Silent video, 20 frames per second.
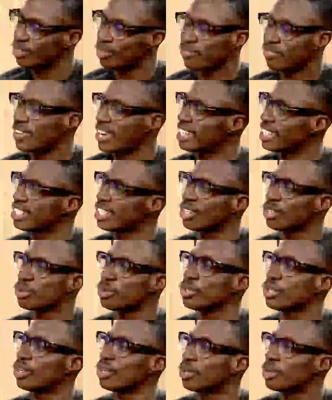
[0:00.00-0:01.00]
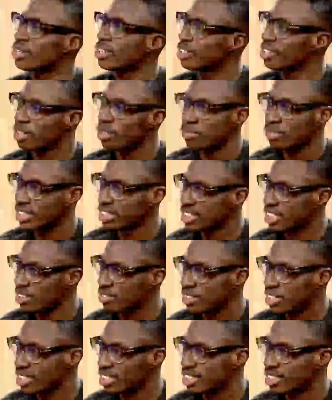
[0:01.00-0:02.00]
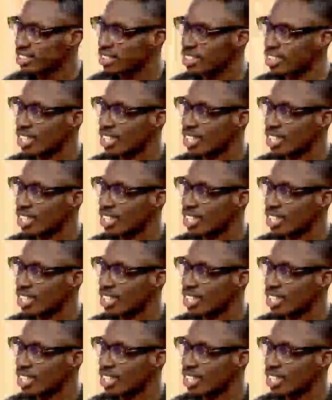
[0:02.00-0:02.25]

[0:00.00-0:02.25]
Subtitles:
finding out who your local government chairman is,